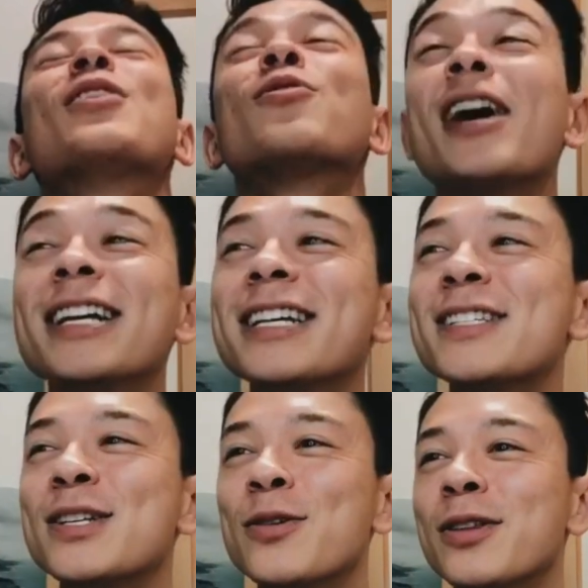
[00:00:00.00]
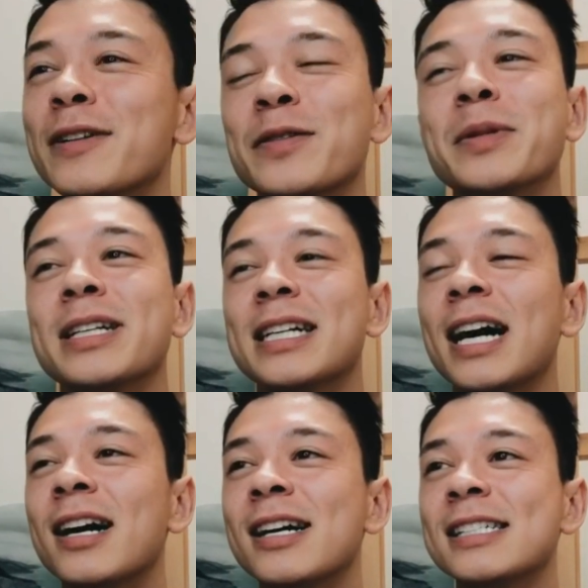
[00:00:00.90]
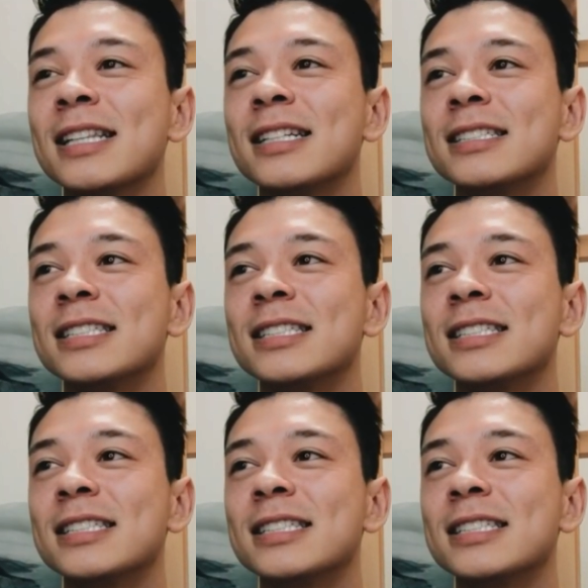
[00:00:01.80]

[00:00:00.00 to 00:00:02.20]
Writing is a new thing for me. I